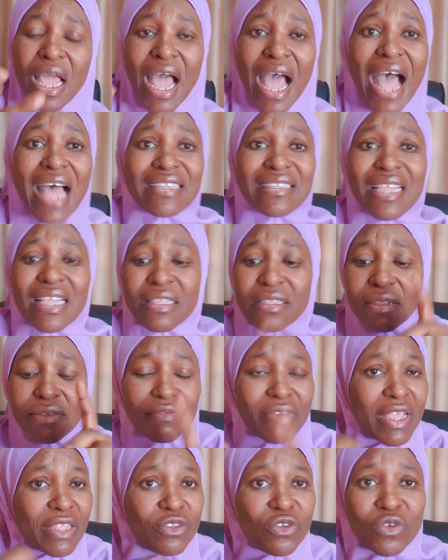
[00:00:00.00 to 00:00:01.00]
hasn't
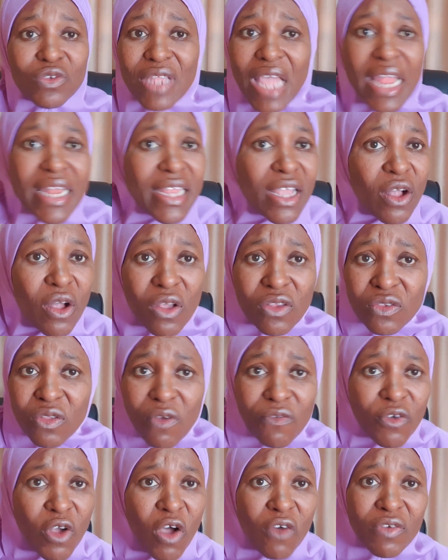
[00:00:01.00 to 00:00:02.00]
reduced any cost
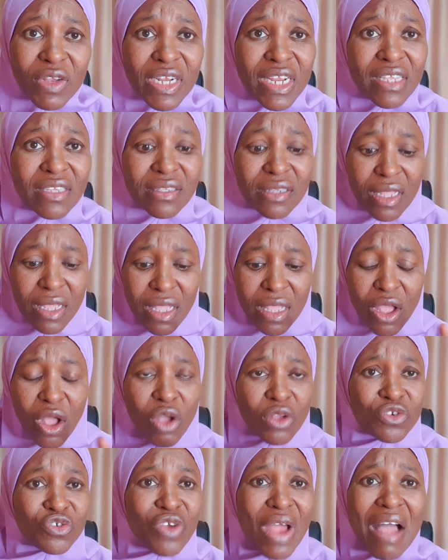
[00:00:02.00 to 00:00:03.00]
of governance,
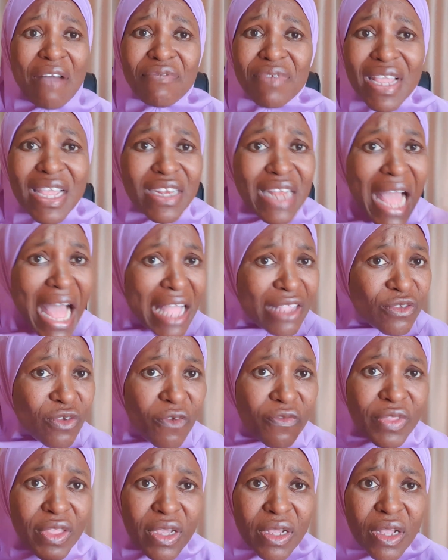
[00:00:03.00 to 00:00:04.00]
traveling out
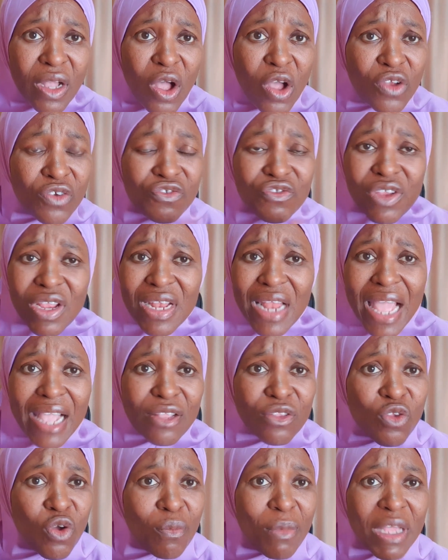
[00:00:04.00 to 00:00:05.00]
of the country
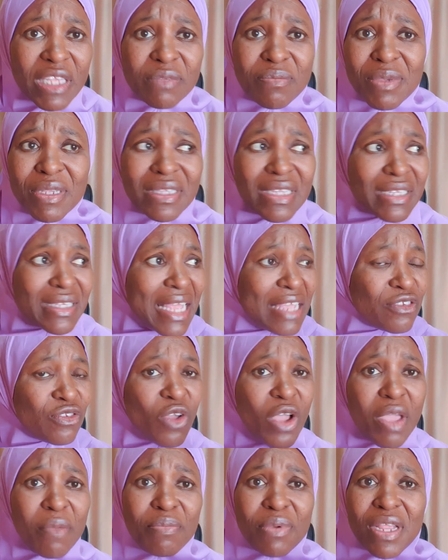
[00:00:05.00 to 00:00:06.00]
like no man's business. I
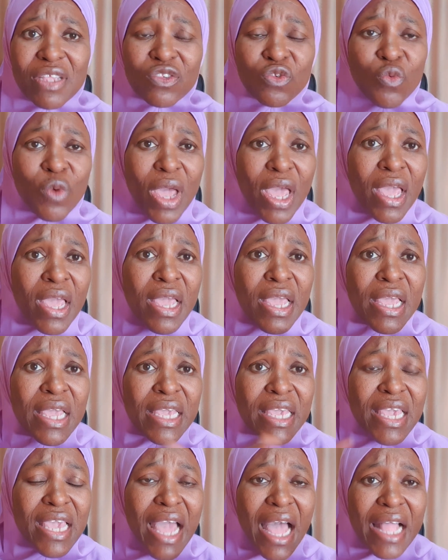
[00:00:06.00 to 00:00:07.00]
saw a place where
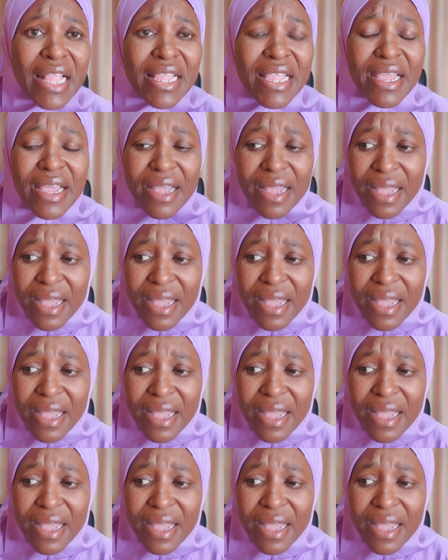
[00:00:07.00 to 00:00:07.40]
he and